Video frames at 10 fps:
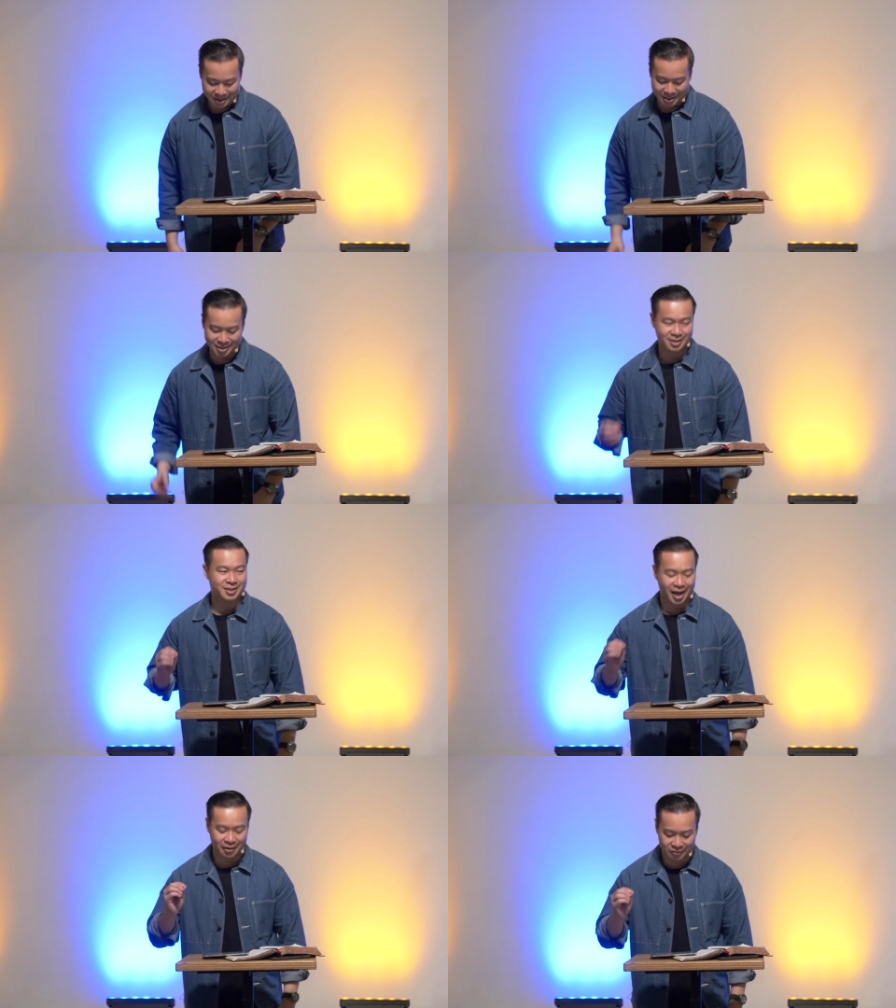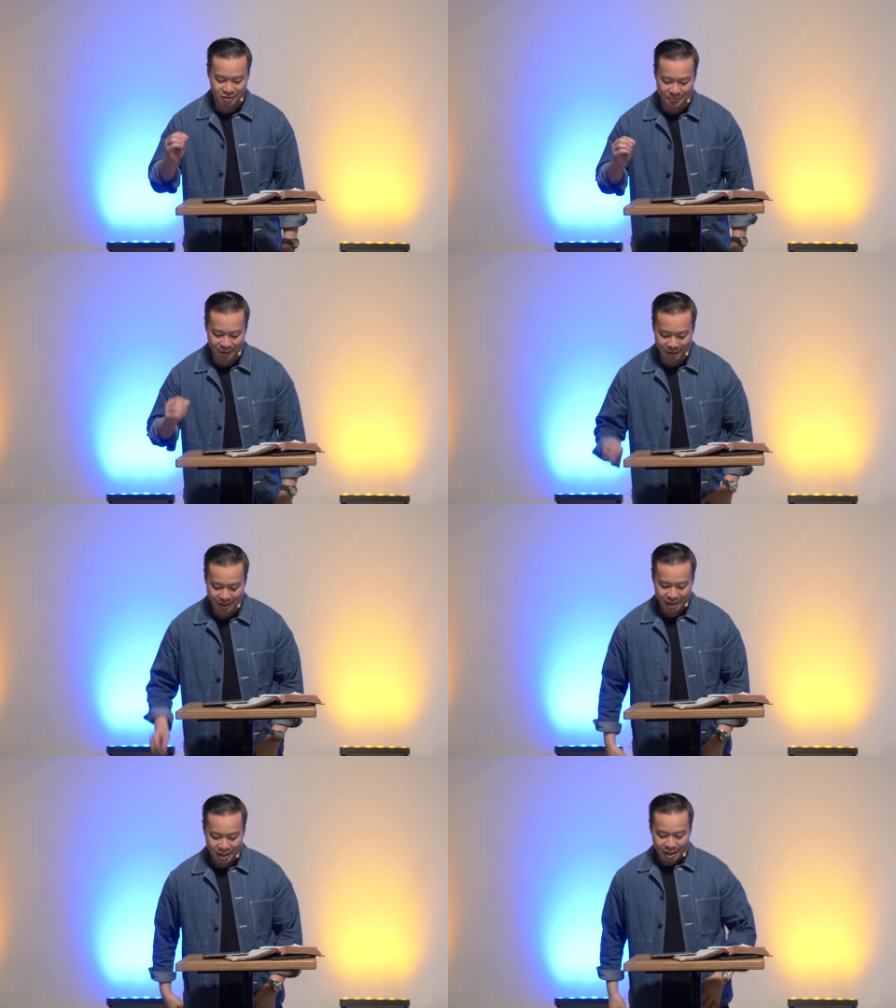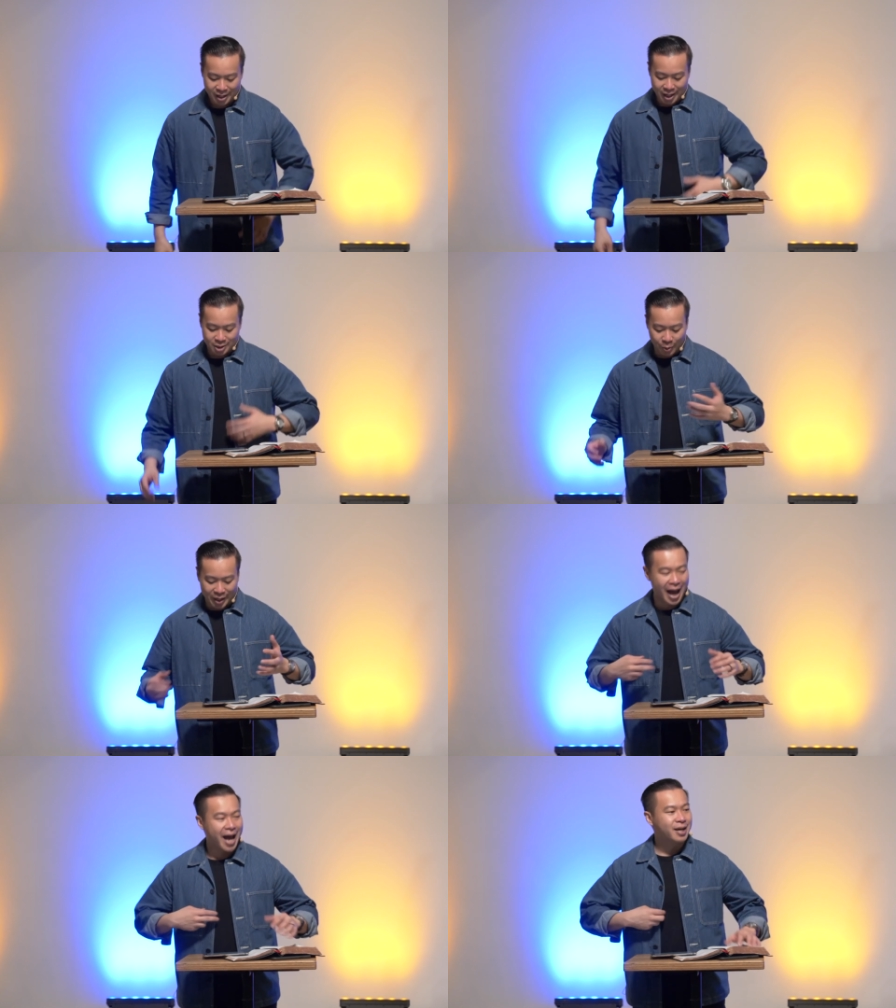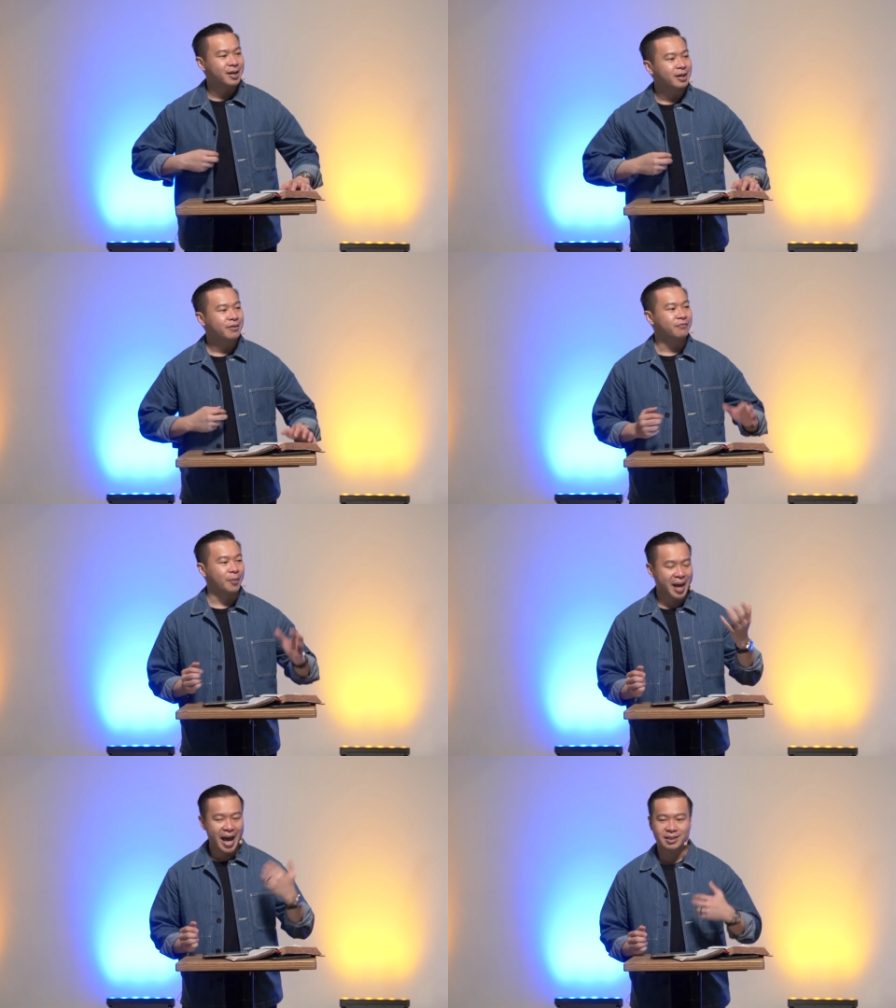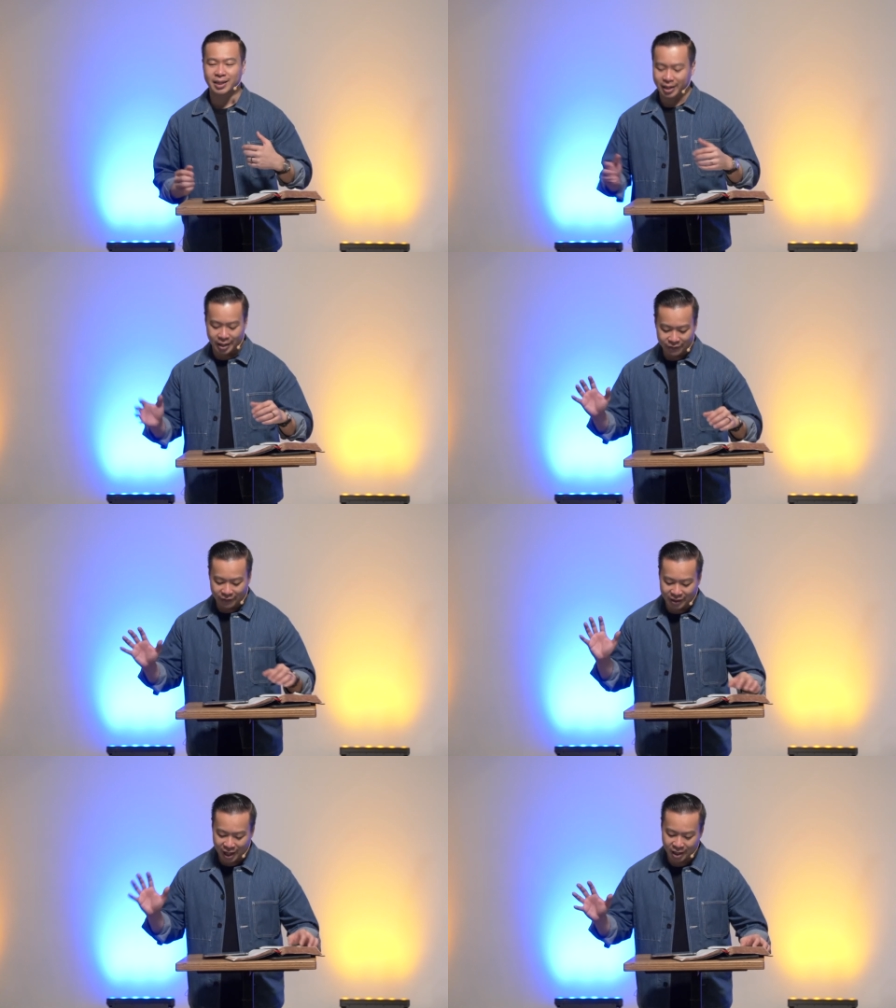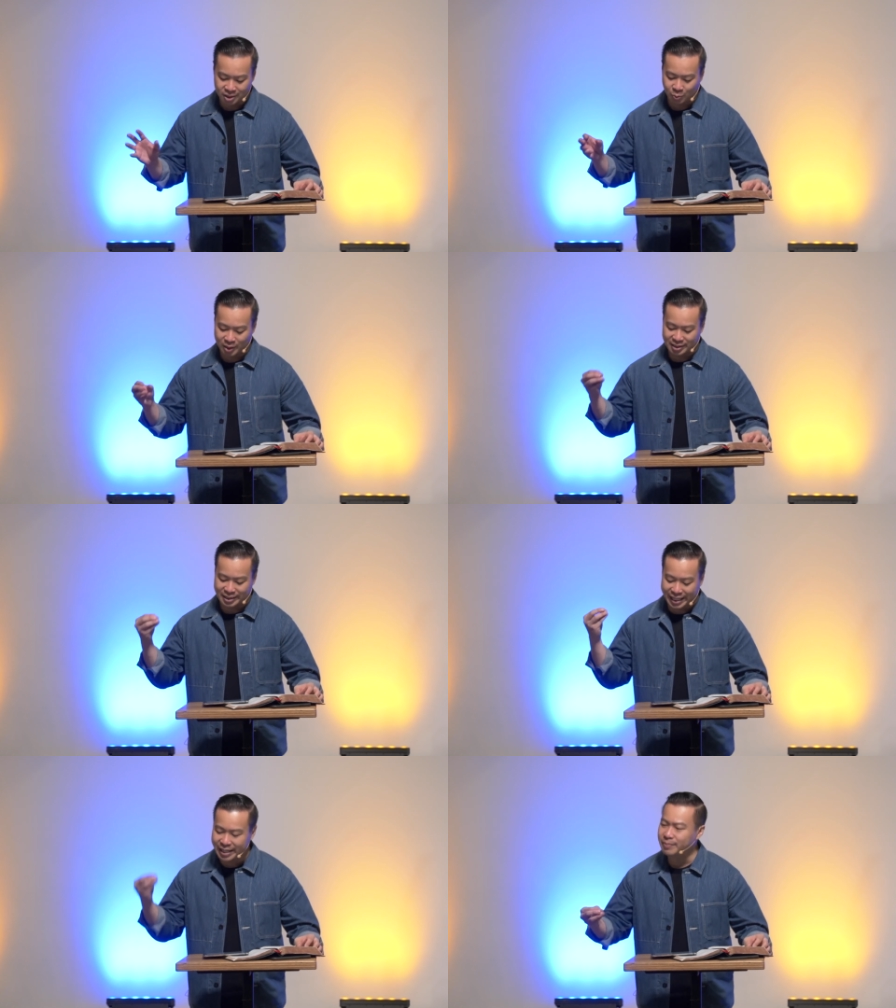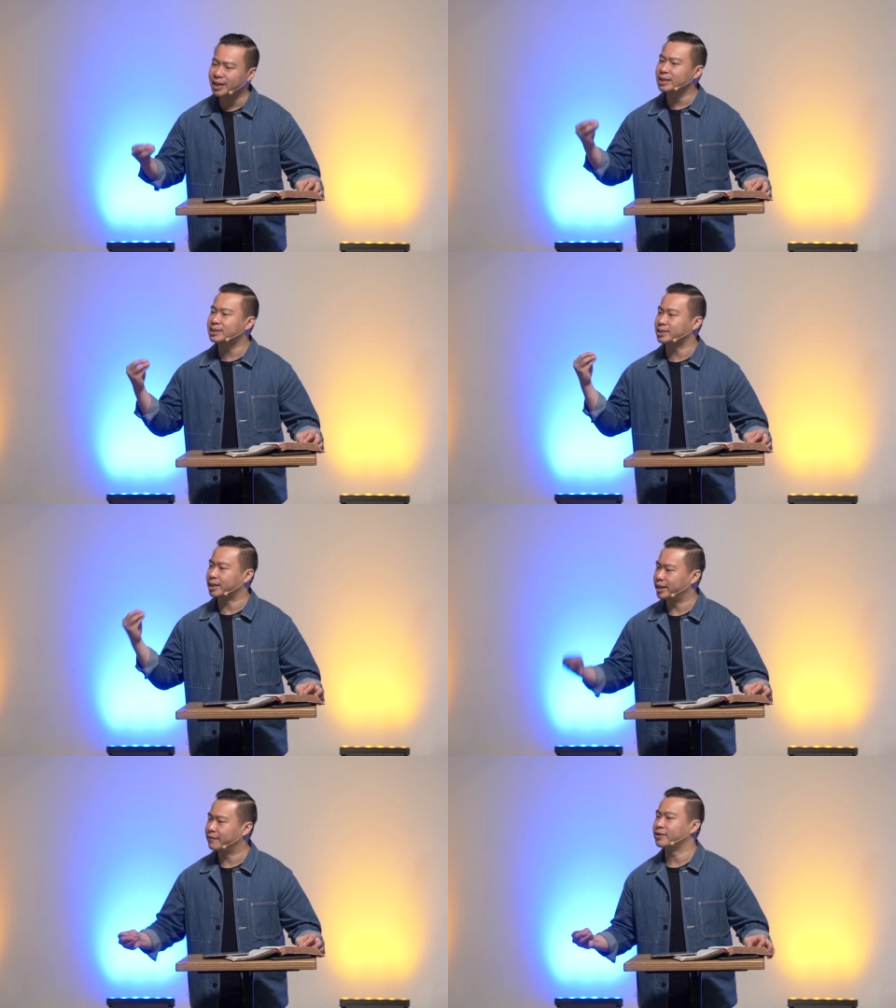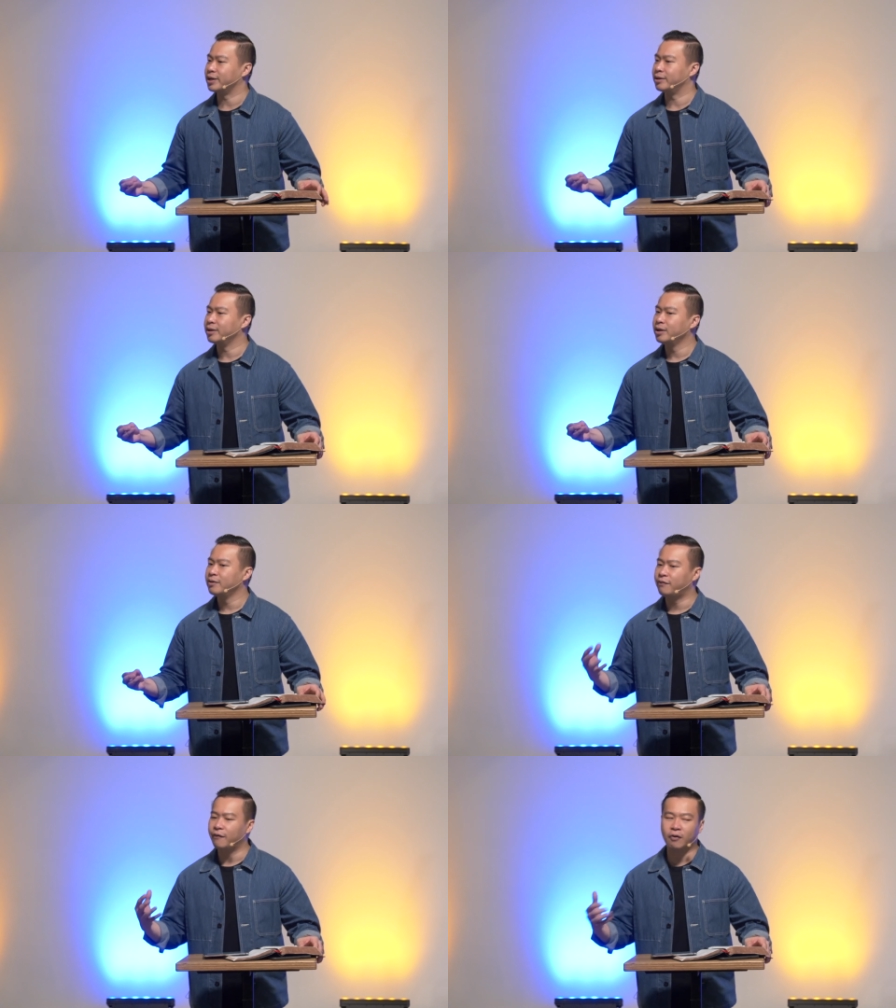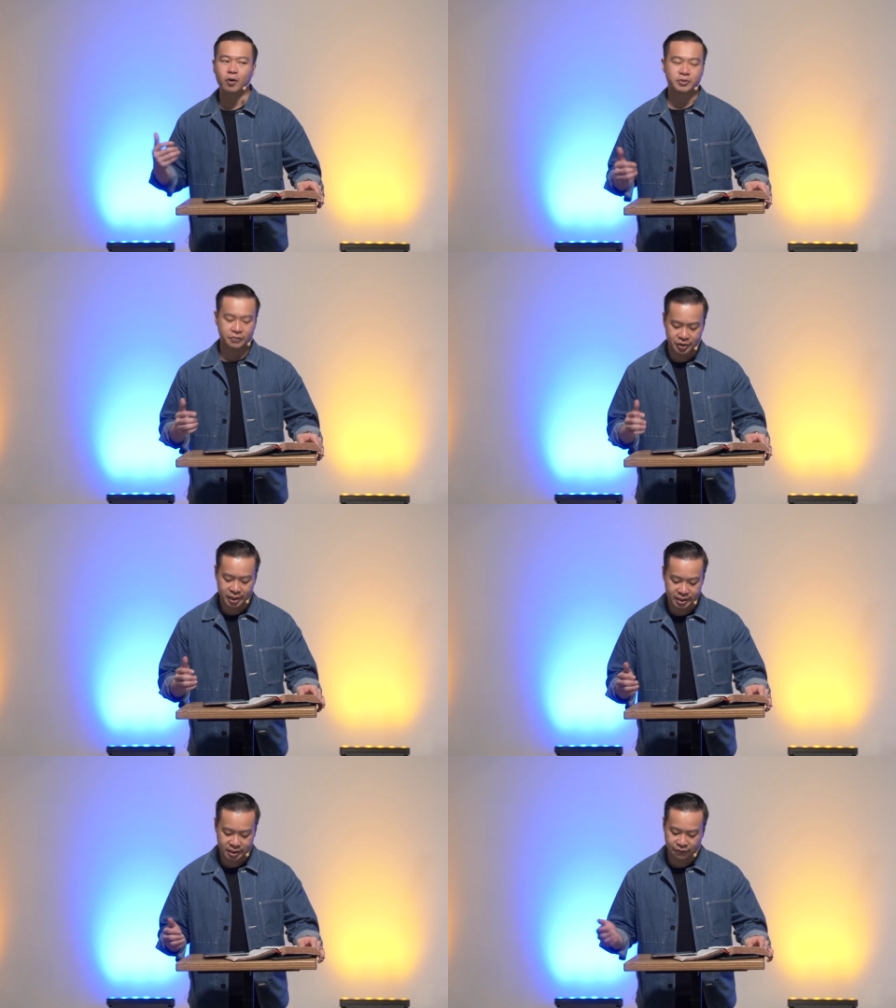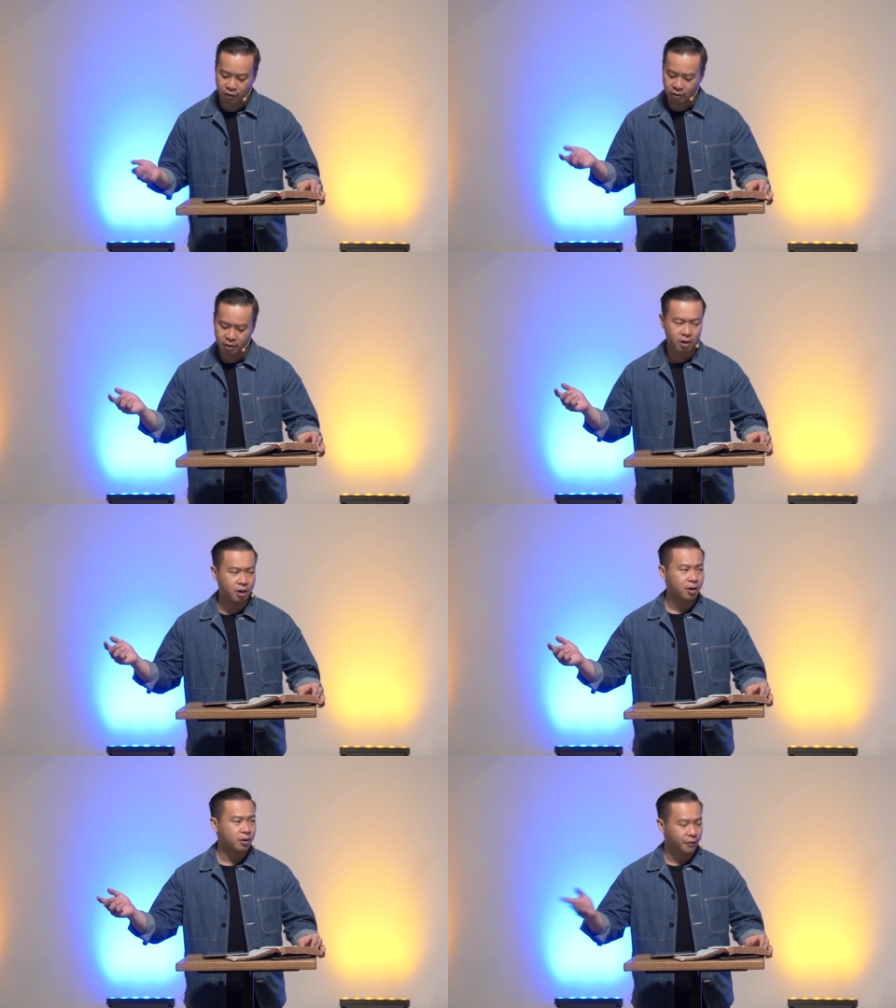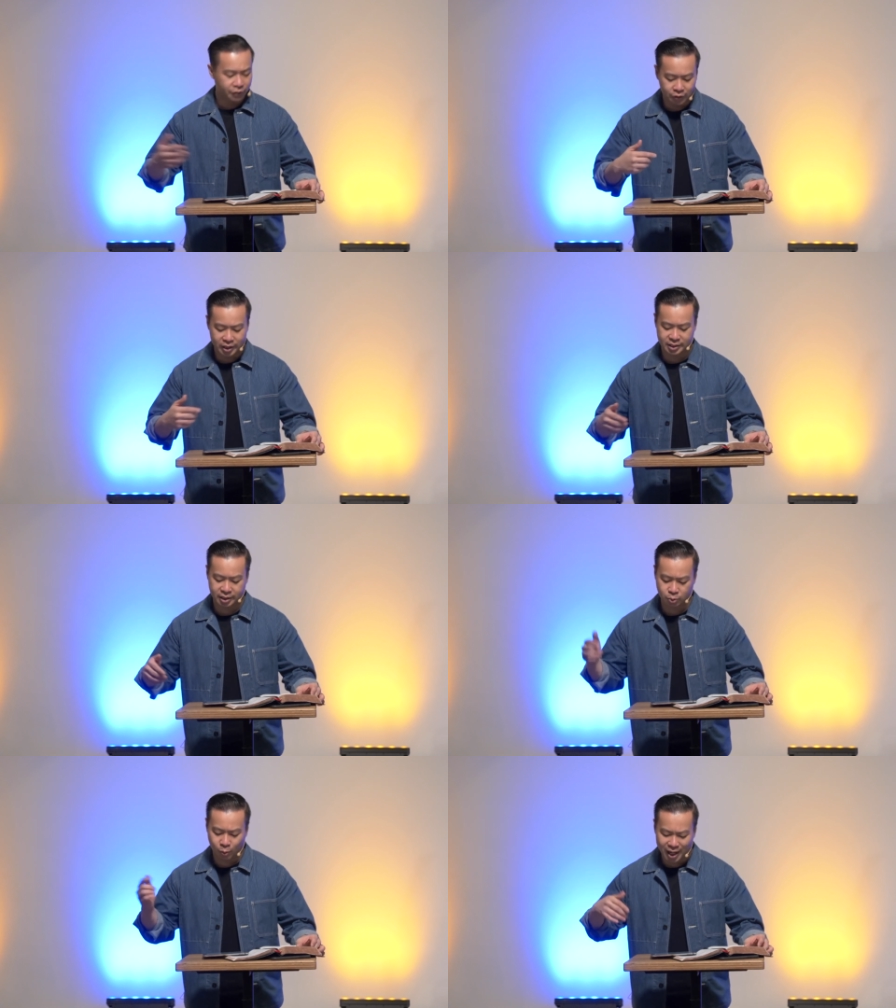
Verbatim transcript: This is the sign of the Spirit. And so we gather from Acts that the gift of tongues was deeply significant for followers of Jesus, for a few reasons.